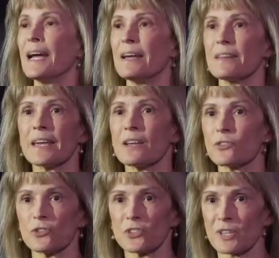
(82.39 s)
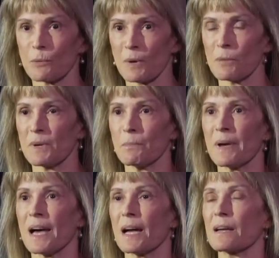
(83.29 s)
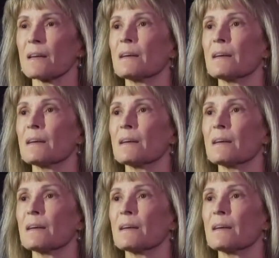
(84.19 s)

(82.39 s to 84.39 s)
and the cancer just kept coming back,